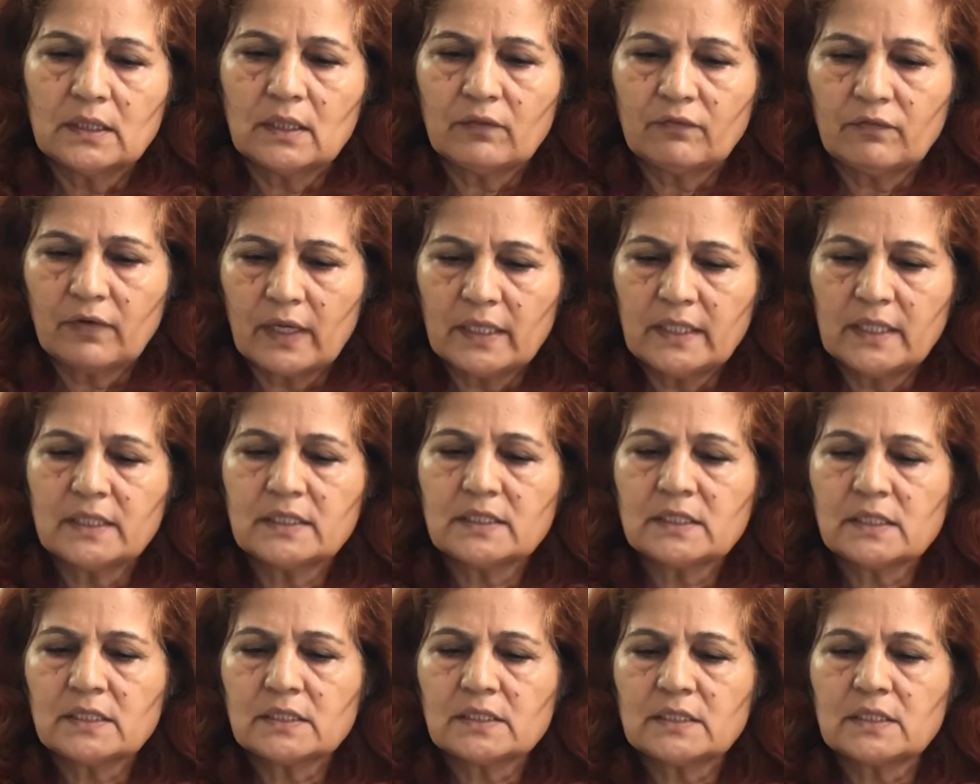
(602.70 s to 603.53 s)

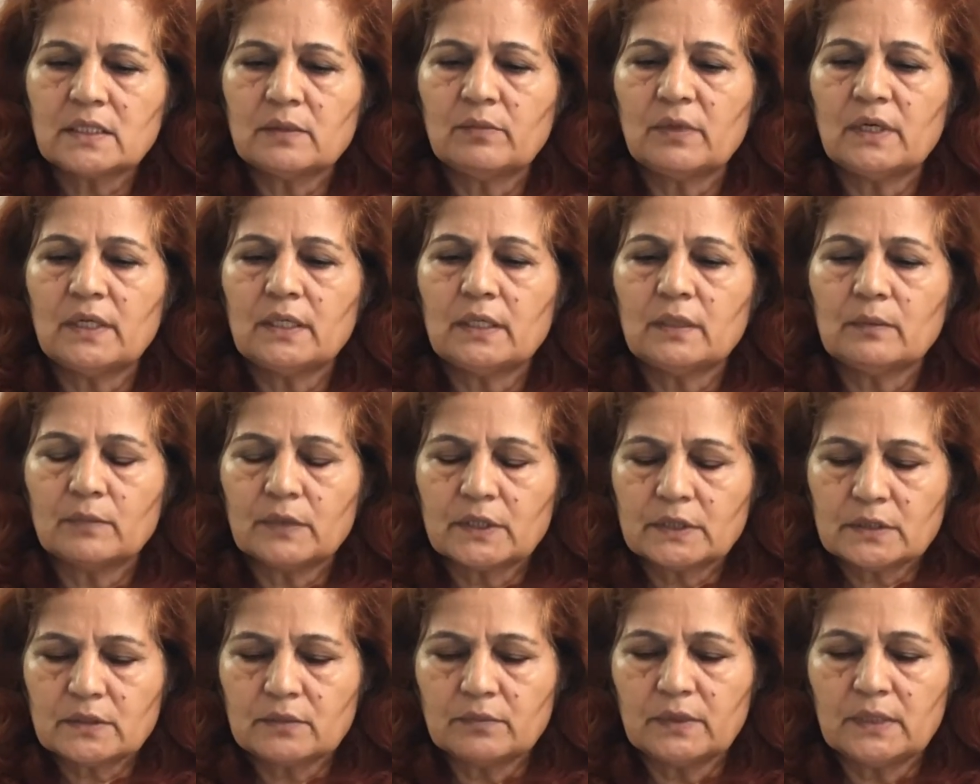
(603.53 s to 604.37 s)
financial stability
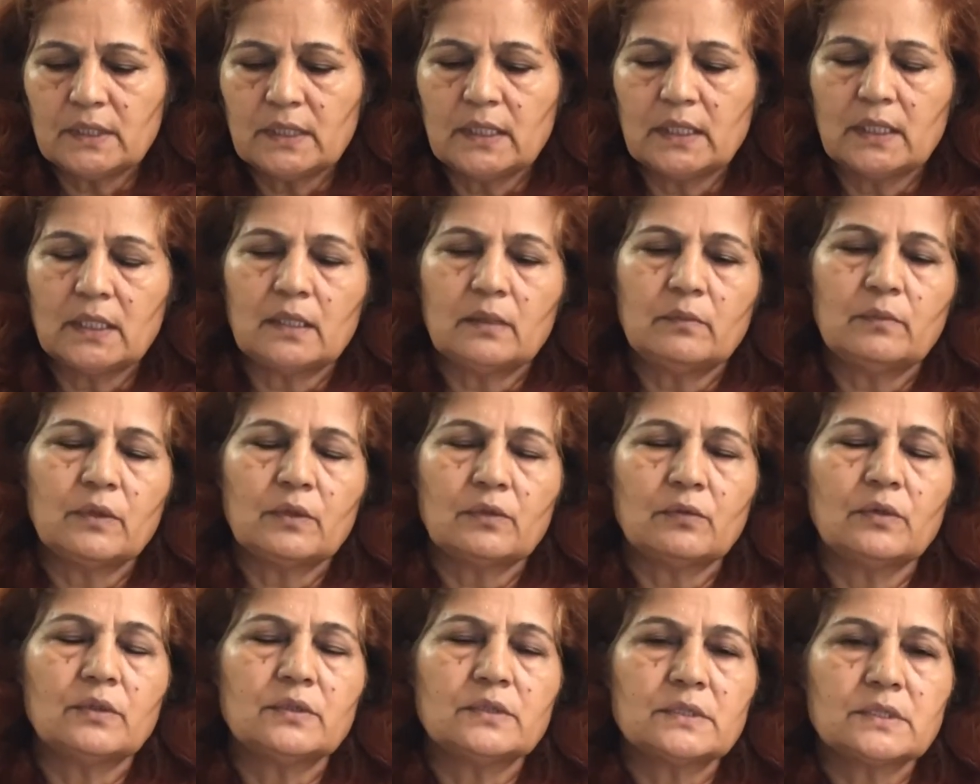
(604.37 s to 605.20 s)
must be there,
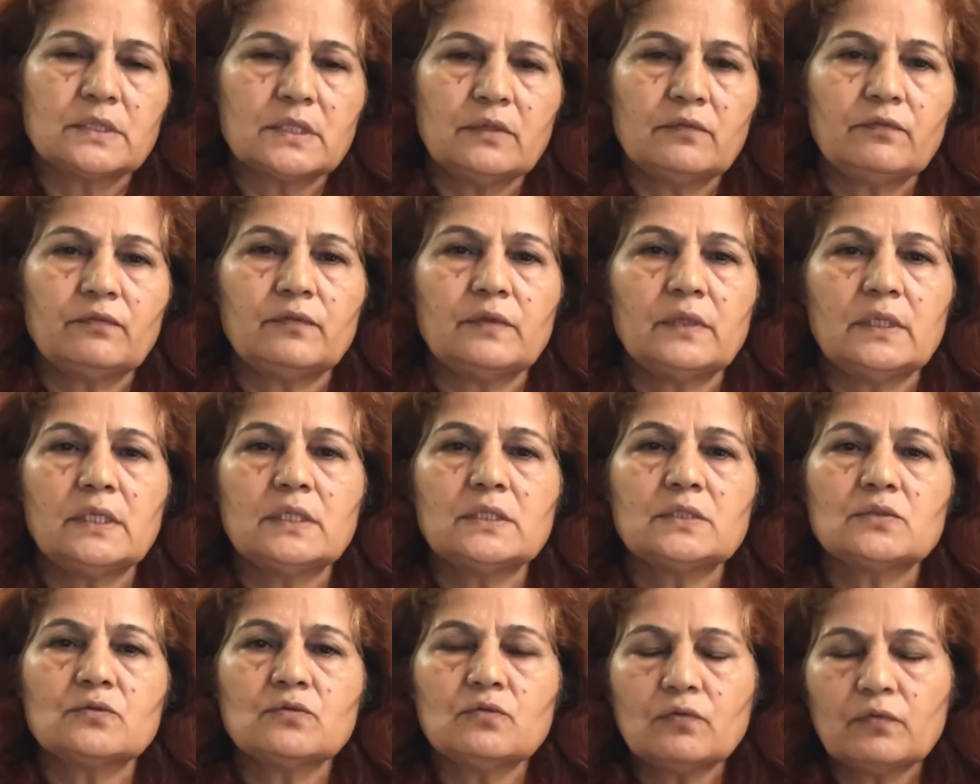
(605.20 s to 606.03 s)
because if there
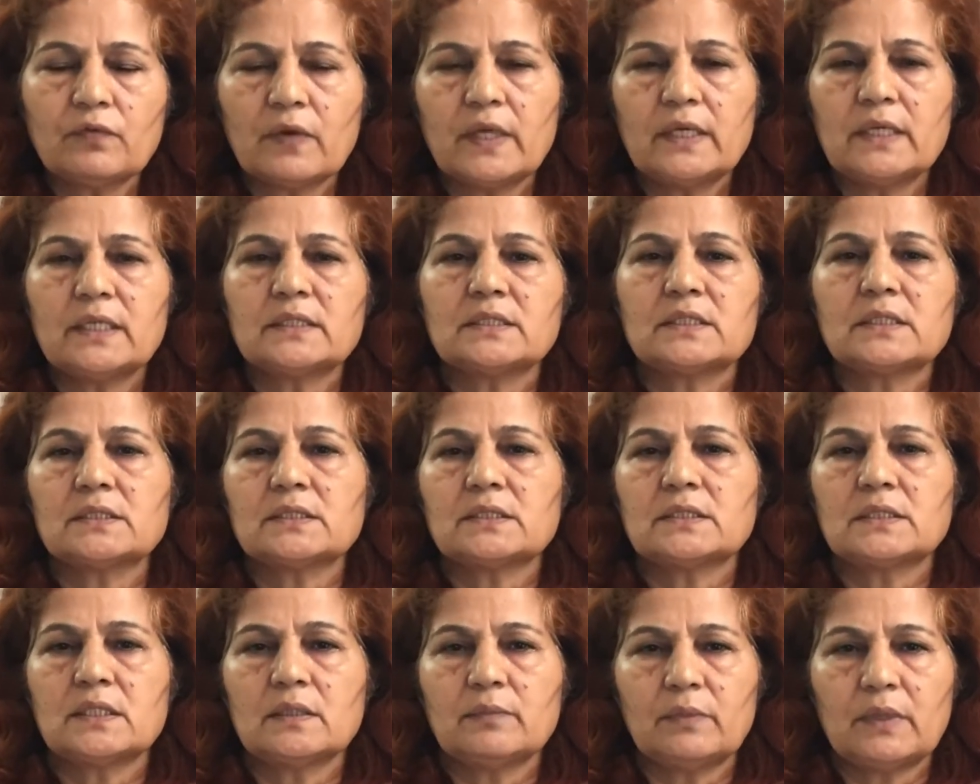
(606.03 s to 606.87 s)
is no financial
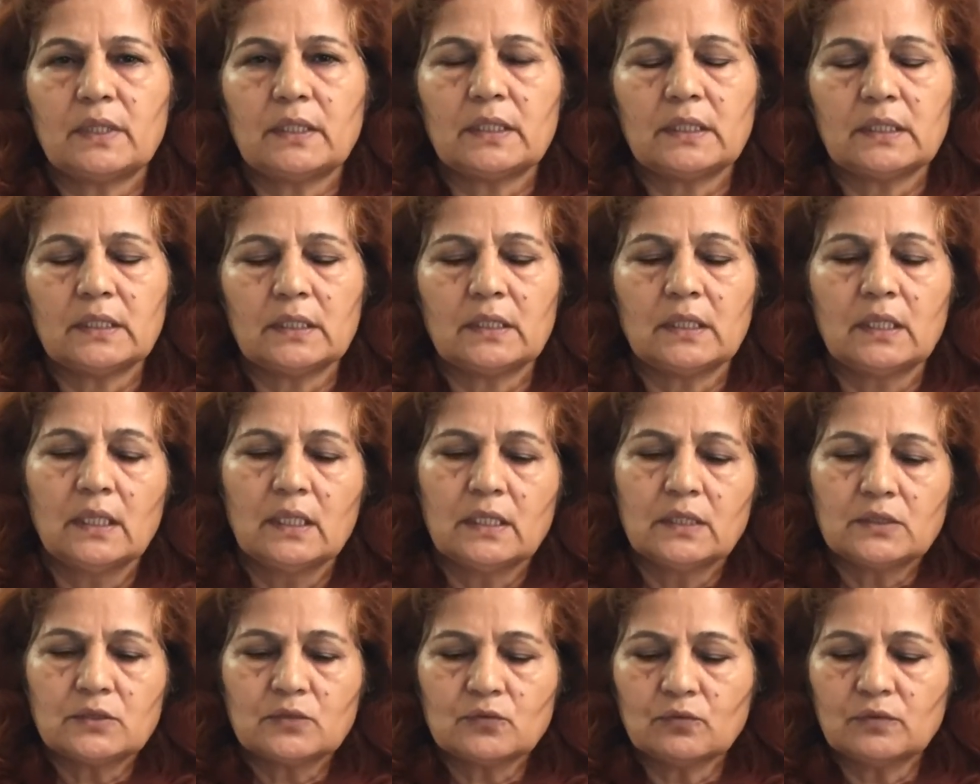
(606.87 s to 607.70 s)
stability,
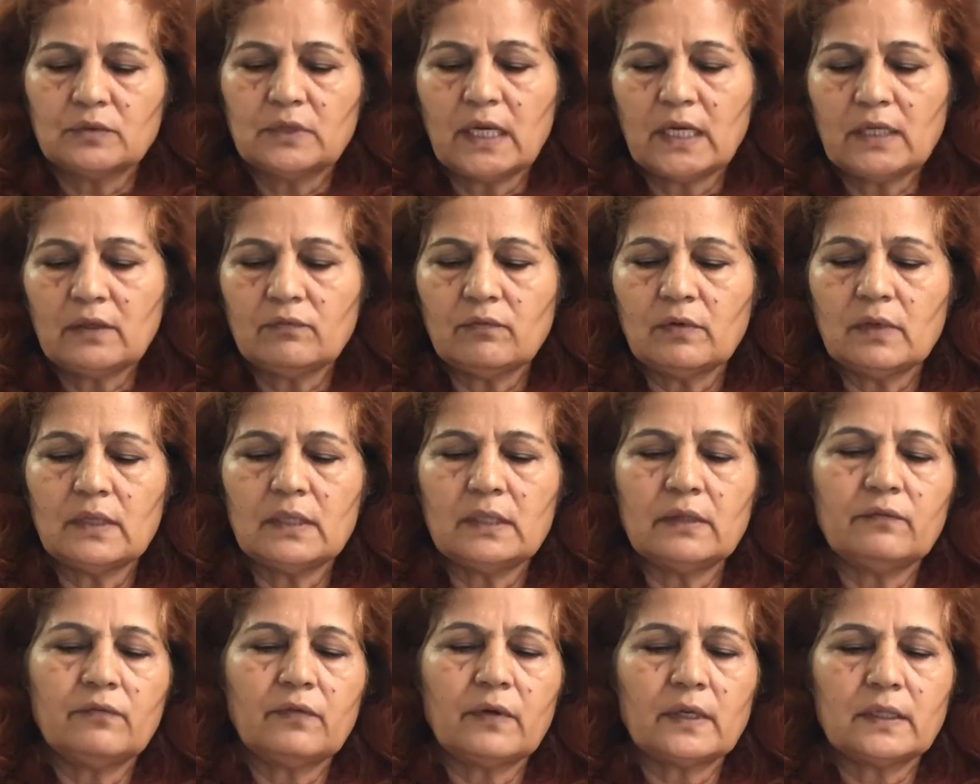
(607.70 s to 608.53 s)
so that will
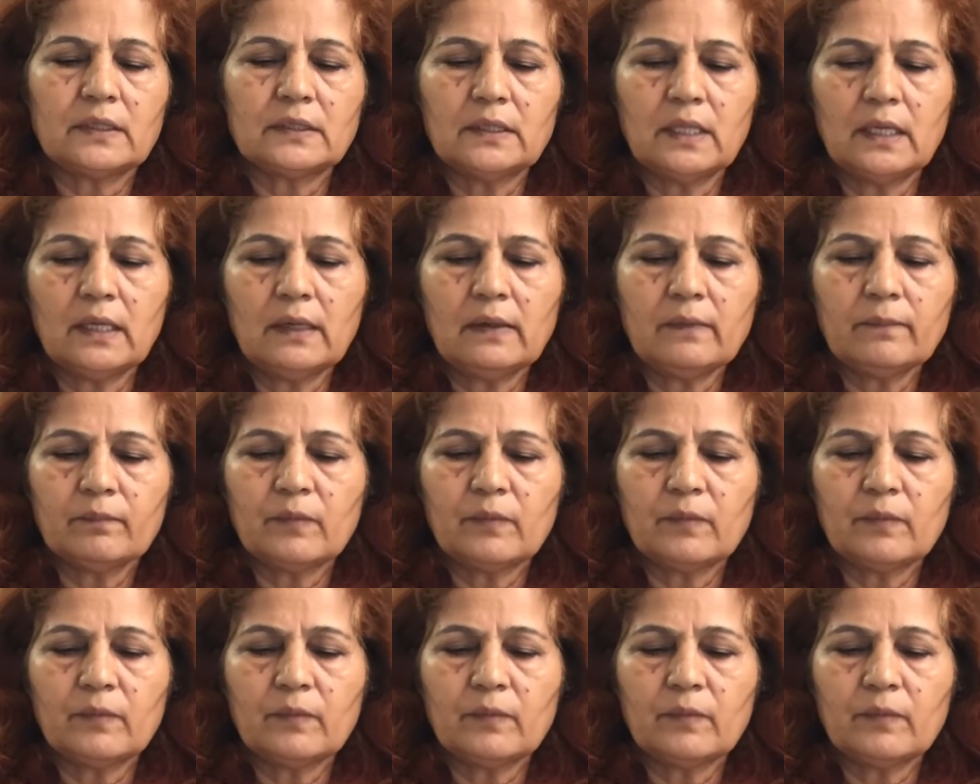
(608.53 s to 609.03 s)
affect the